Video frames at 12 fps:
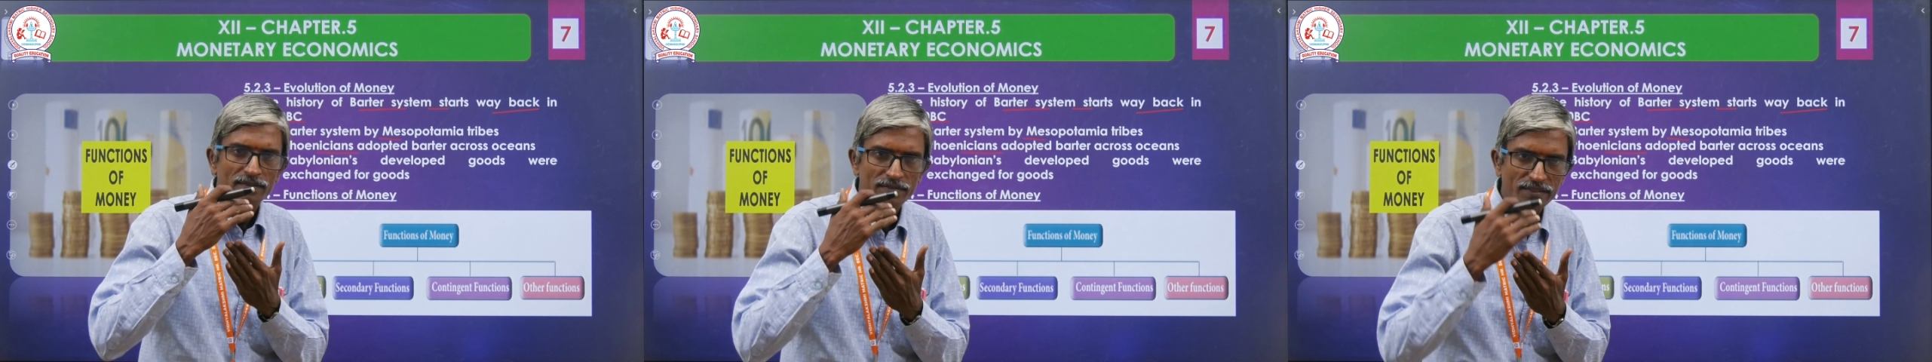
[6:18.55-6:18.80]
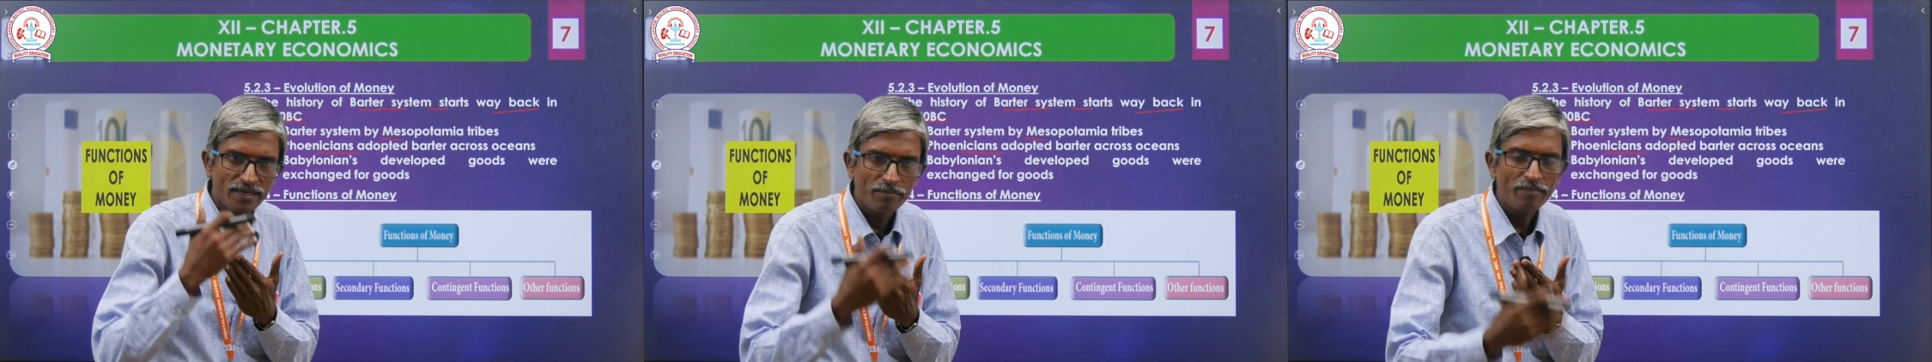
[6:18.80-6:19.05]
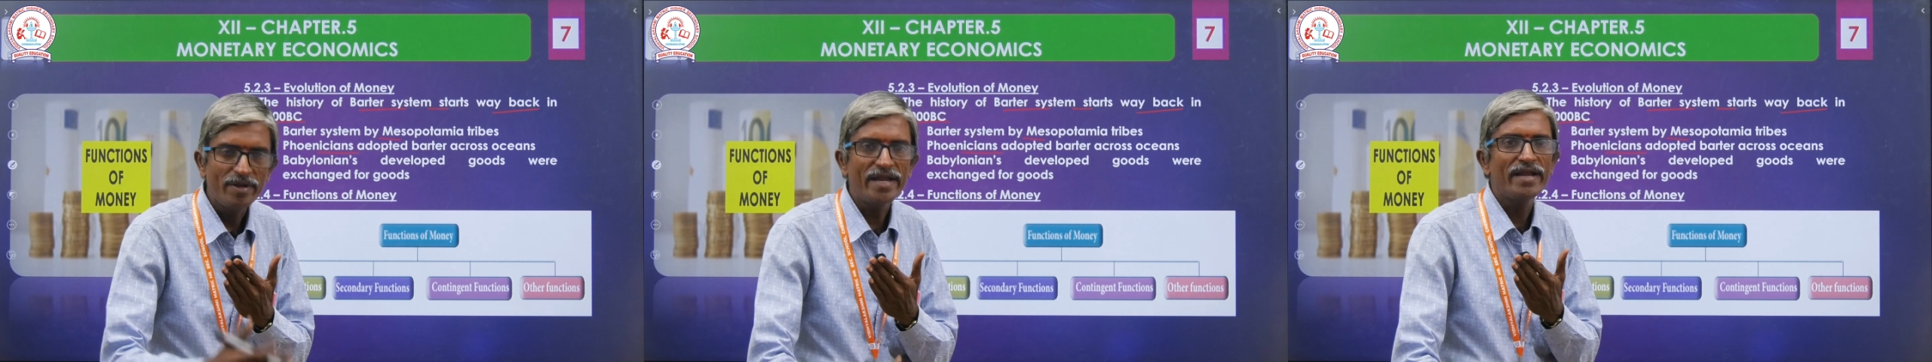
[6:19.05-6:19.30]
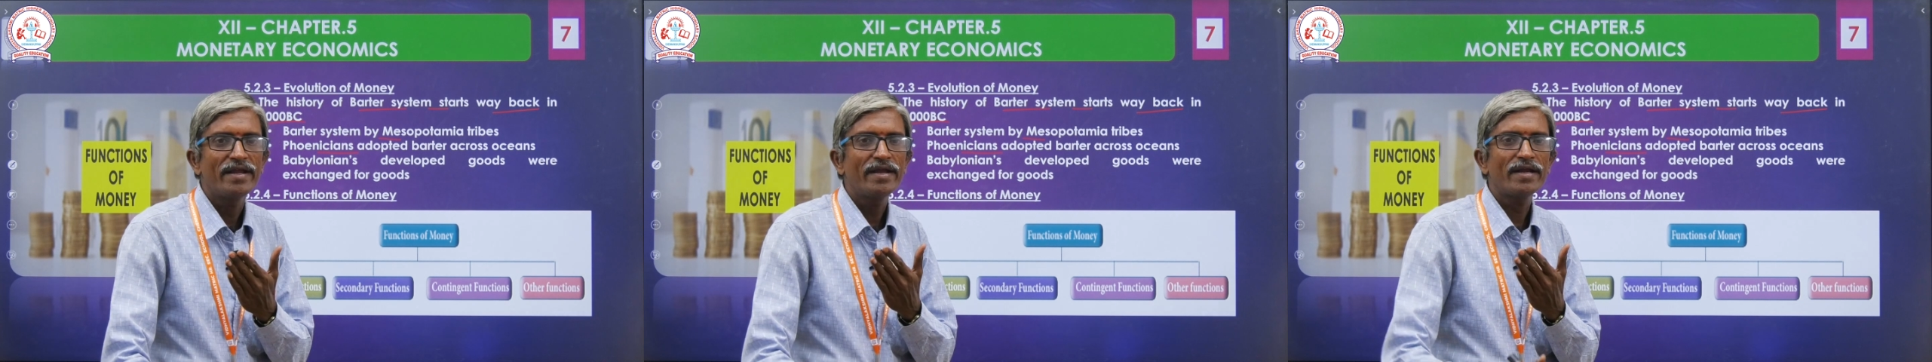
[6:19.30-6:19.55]
They
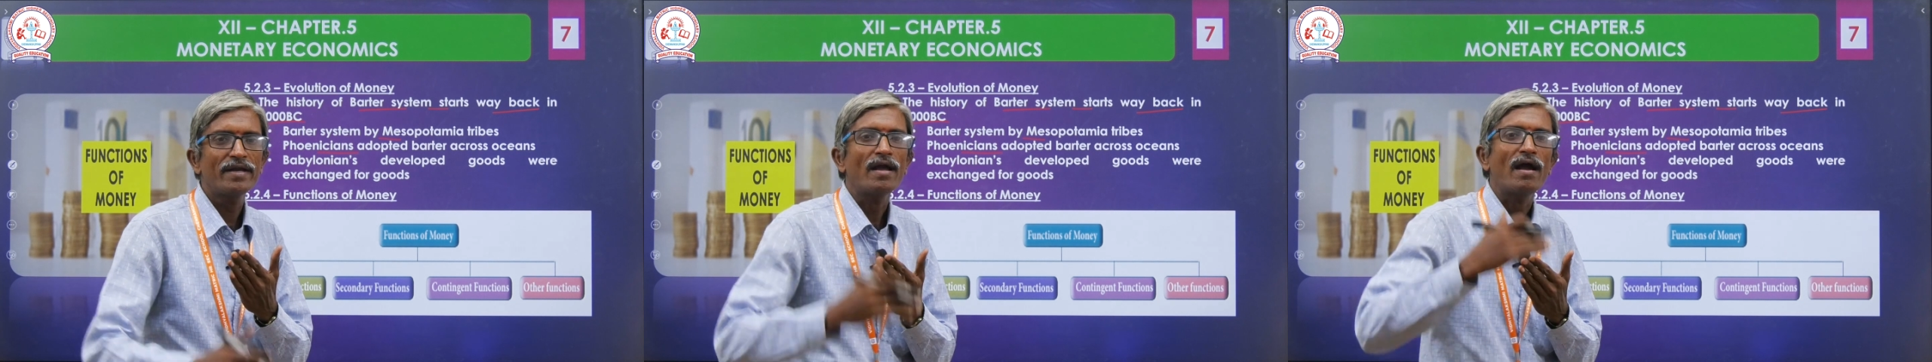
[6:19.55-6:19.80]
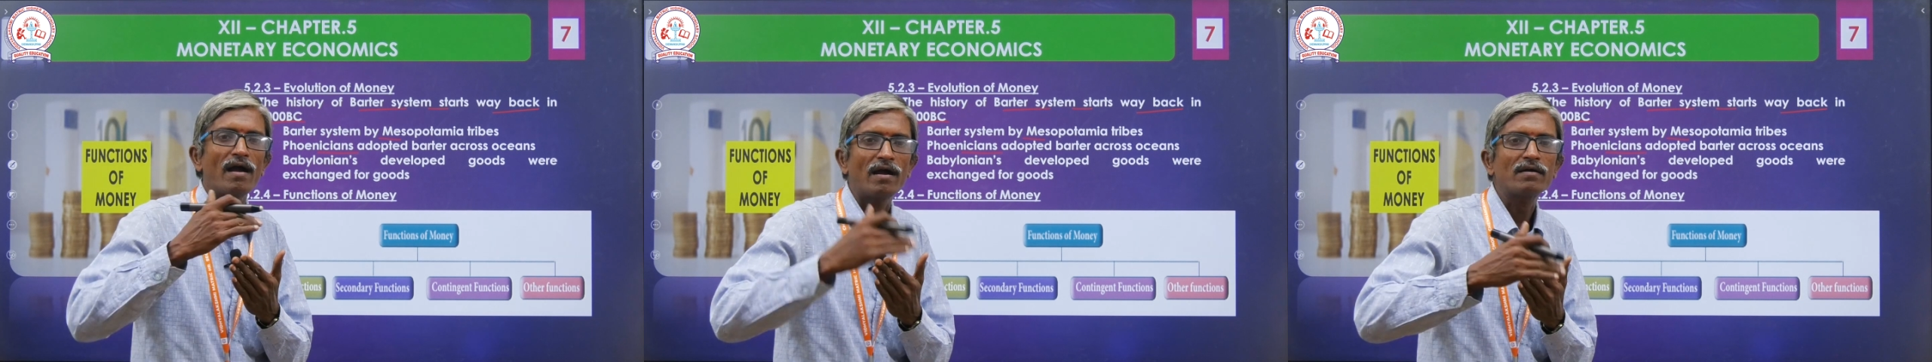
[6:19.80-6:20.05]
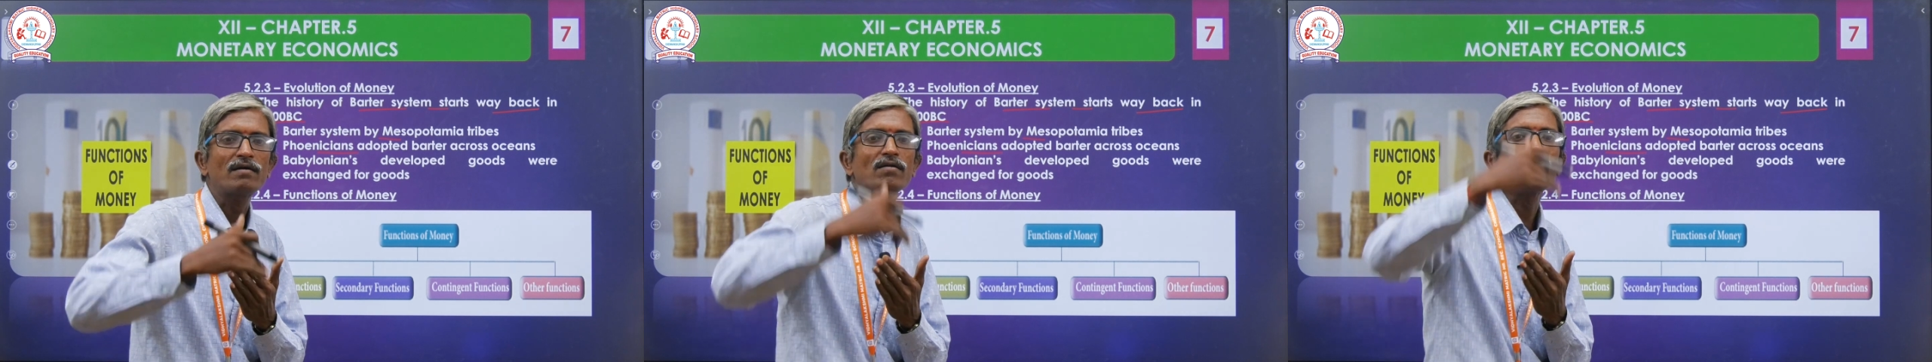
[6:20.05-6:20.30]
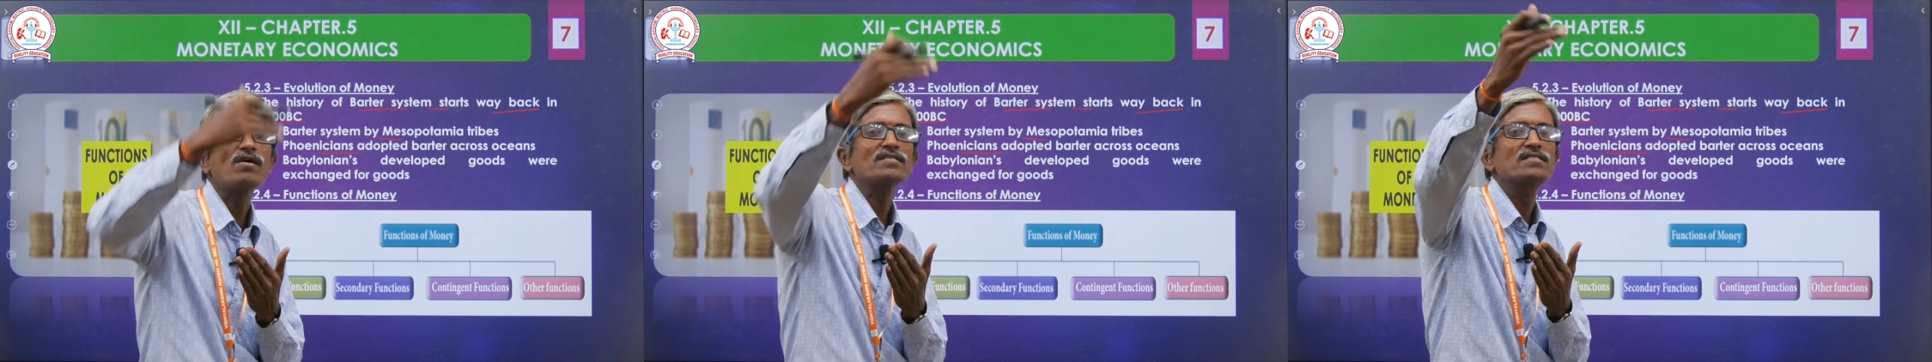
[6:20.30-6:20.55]
made
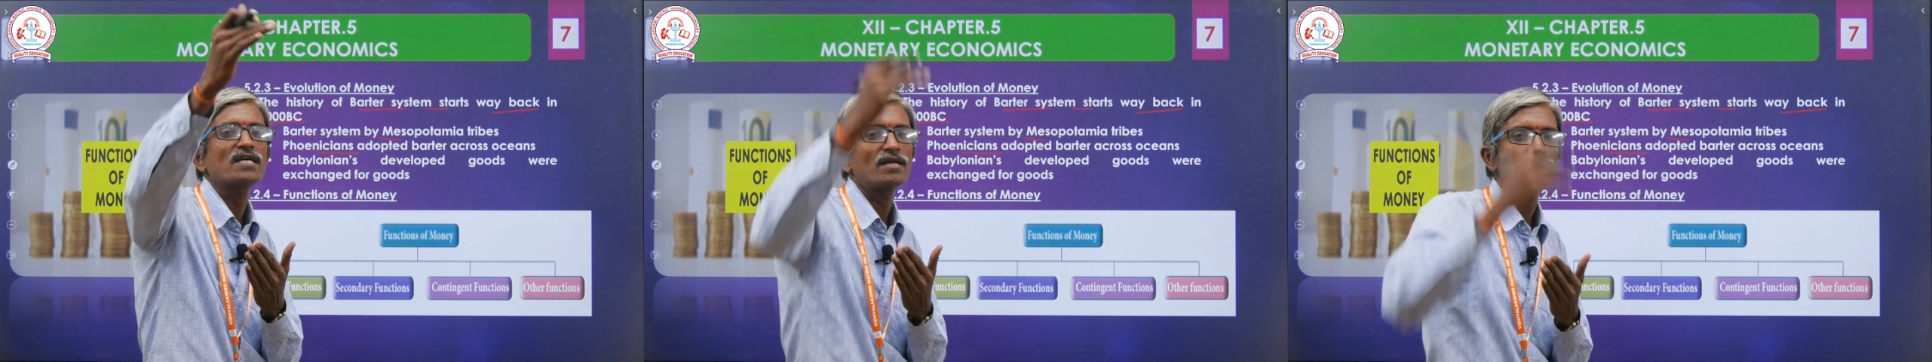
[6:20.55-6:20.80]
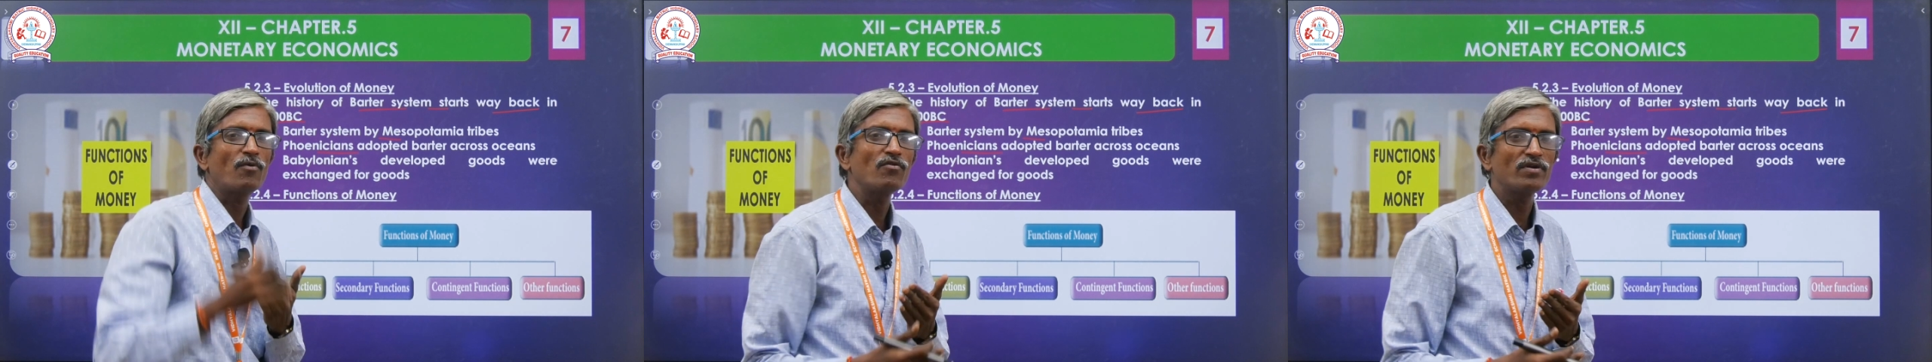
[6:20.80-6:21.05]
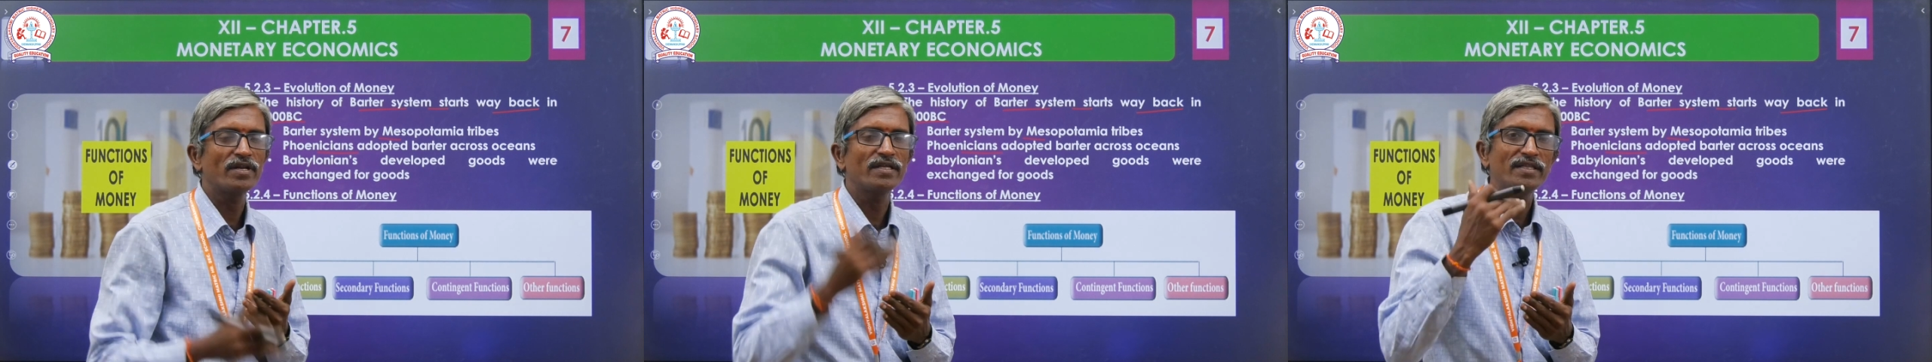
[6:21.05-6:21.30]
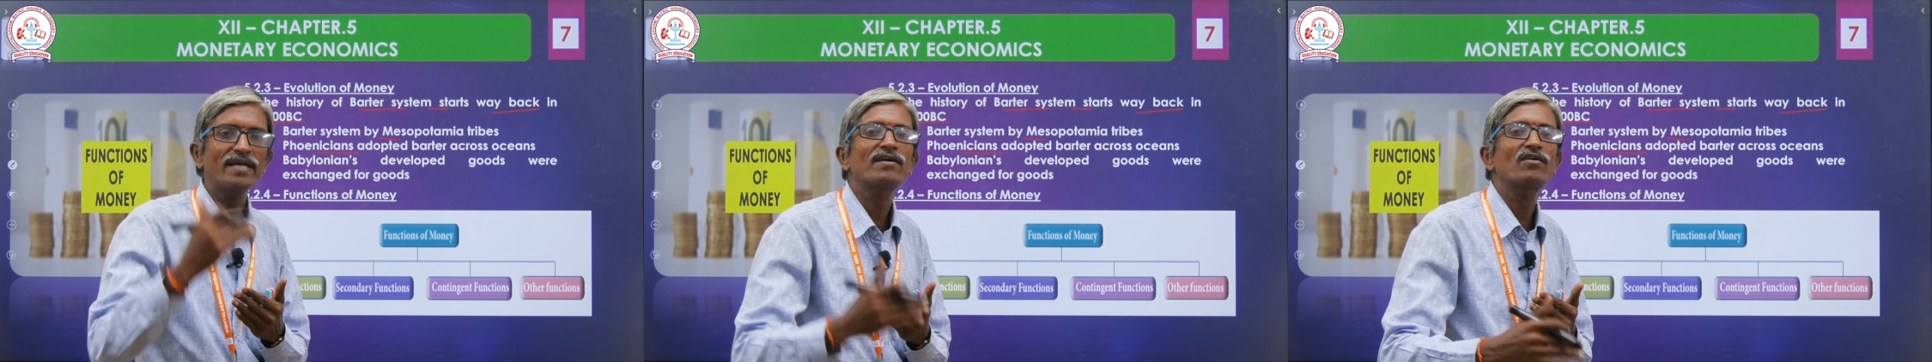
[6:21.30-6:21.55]
across their boundary,
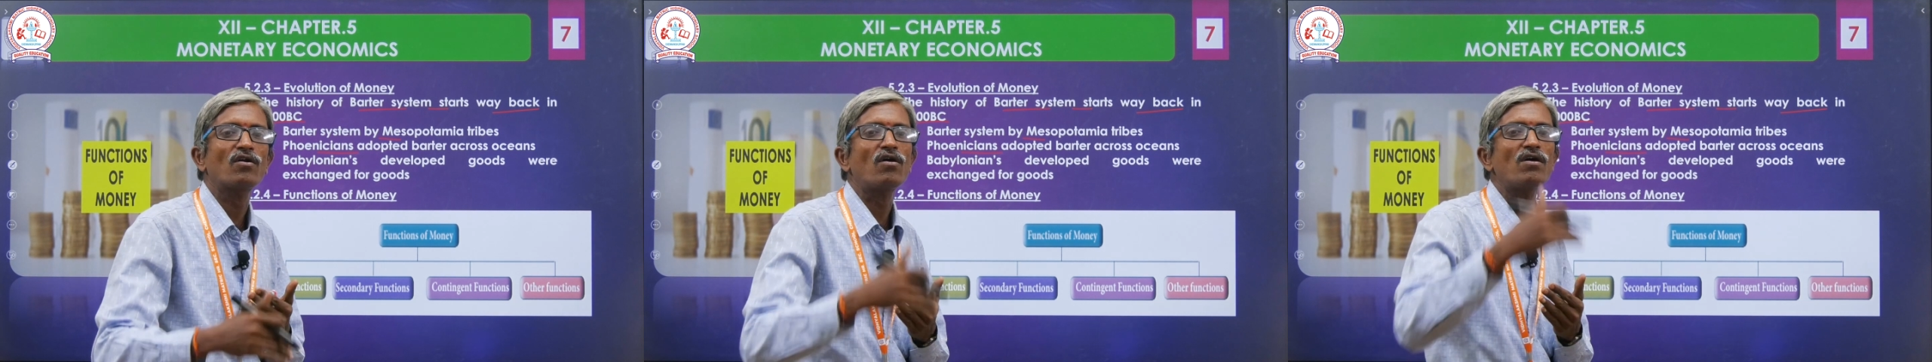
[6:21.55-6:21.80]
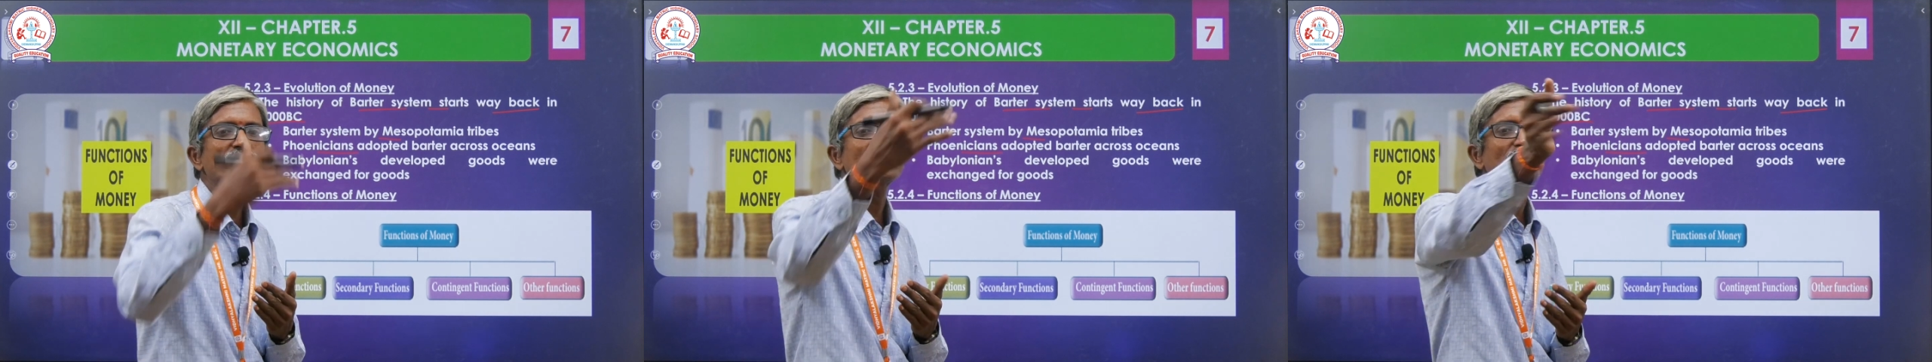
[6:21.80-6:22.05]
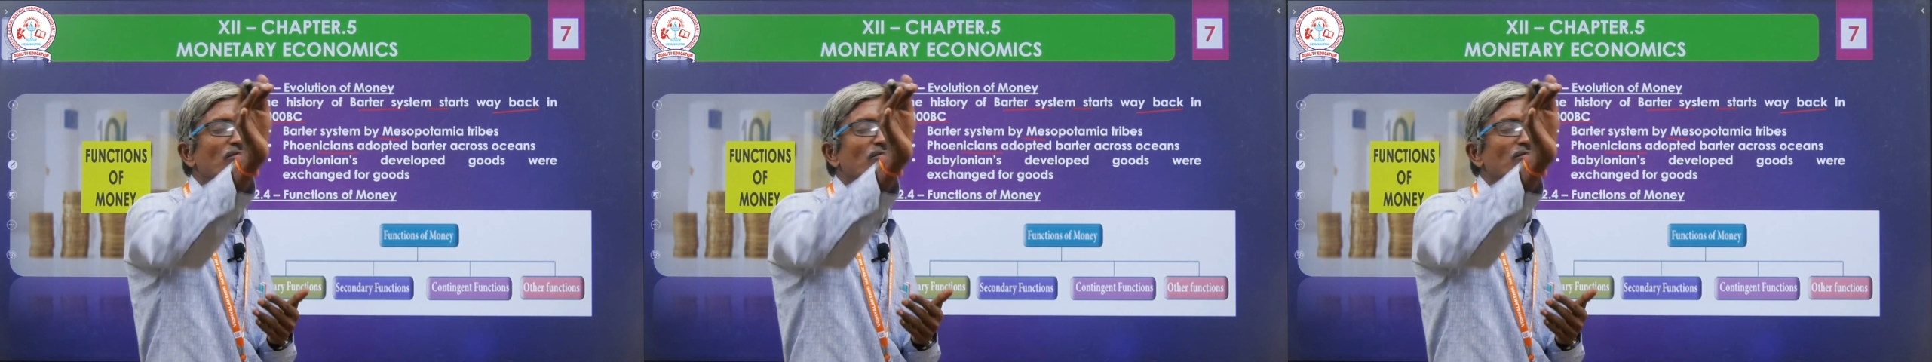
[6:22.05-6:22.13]
they crossed the